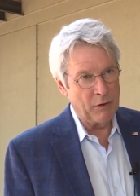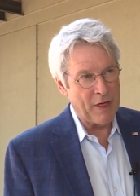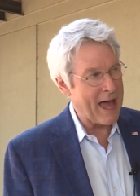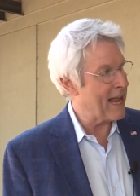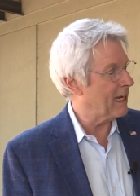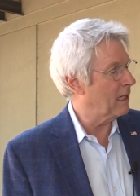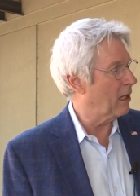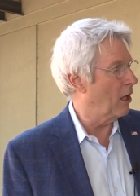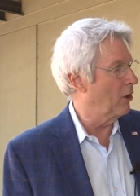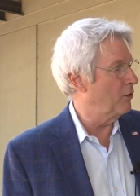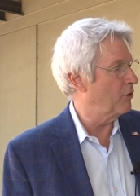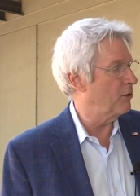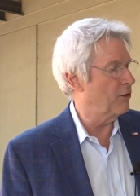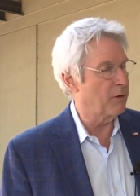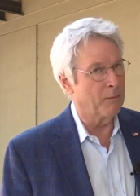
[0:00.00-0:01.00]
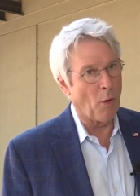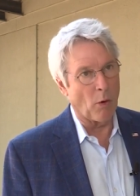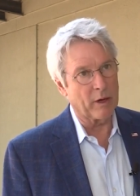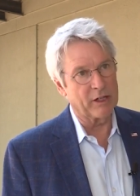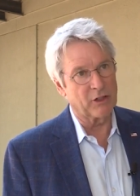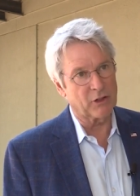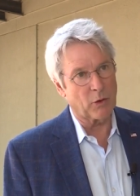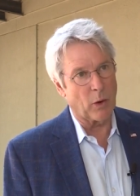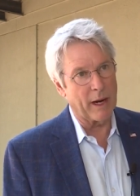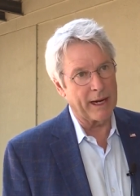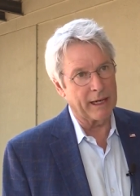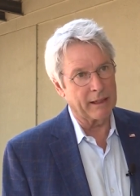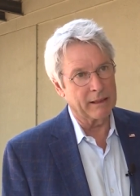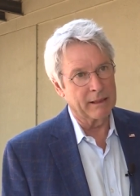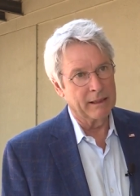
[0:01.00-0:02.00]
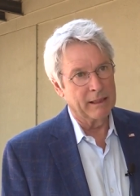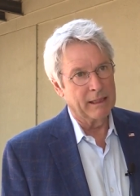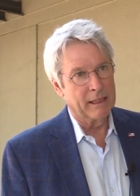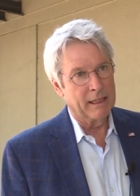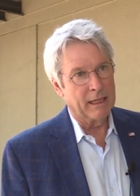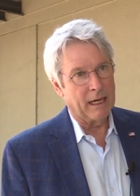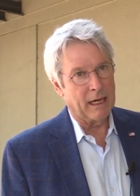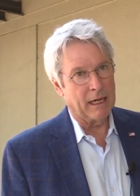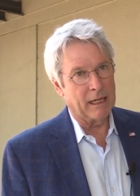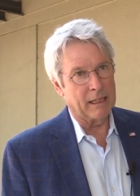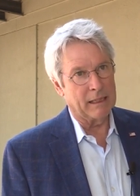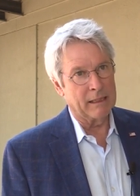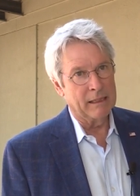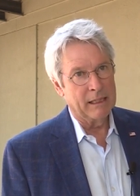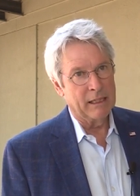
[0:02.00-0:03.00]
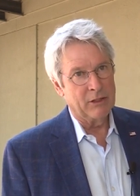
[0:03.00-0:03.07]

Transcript: that close to Morgan Square uh,